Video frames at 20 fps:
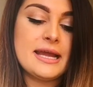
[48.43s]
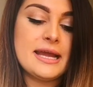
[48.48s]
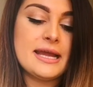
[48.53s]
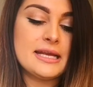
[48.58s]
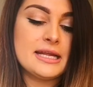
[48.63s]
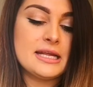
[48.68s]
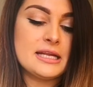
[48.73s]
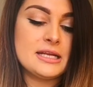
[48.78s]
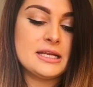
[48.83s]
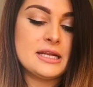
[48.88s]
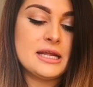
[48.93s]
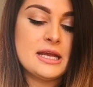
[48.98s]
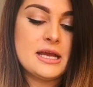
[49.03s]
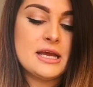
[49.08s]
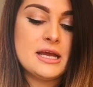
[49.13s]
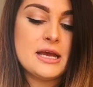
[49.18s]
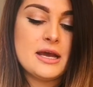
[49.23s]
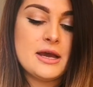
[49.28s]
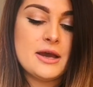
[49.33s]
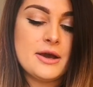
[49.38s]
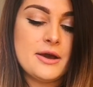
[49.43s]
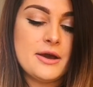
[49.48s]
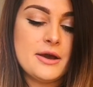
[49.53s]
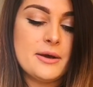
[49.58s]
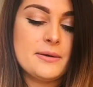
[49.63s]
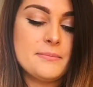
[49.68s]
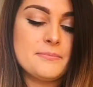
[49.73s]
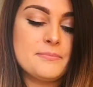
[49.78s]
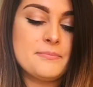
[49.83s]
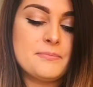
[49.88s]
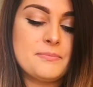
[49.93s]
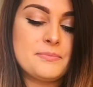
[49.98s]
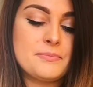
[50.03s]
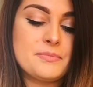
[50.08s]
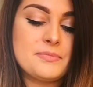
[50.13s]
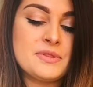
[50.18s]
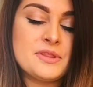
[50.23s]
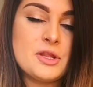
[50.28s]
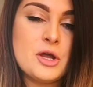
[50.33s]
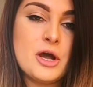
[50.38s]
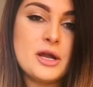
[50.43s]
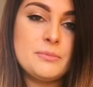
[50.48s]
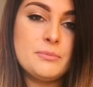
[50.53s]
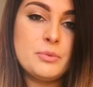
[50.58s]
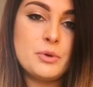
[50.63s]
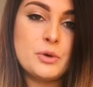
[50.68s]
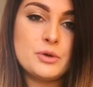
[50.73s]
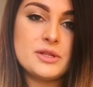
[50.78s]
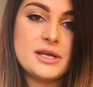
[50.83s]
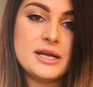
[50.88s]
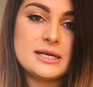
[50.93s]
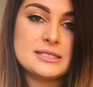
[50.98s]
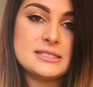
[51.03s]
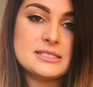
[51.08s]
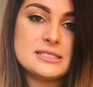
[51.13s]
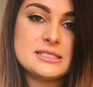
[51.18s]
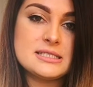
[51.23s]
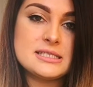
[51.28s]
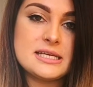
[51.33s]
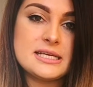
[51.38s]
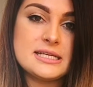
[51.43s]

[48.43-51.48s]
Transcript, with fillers: And then uh, nine products